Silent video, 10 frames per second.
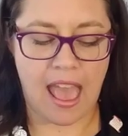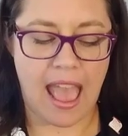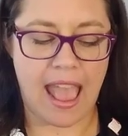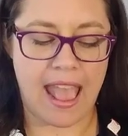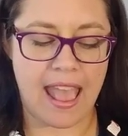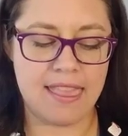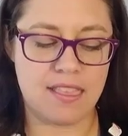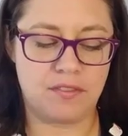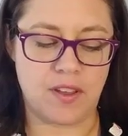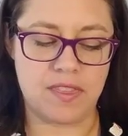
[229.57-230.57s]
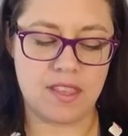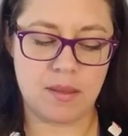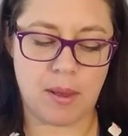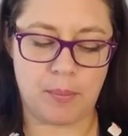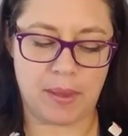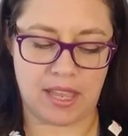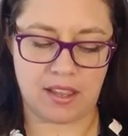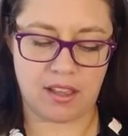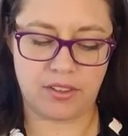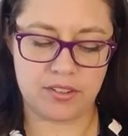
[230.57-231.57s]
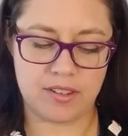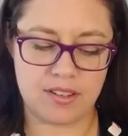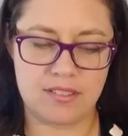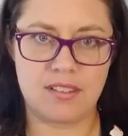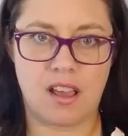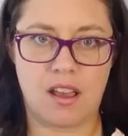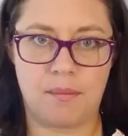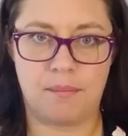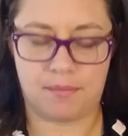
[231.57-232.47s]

And the fun thing about paint colors is um,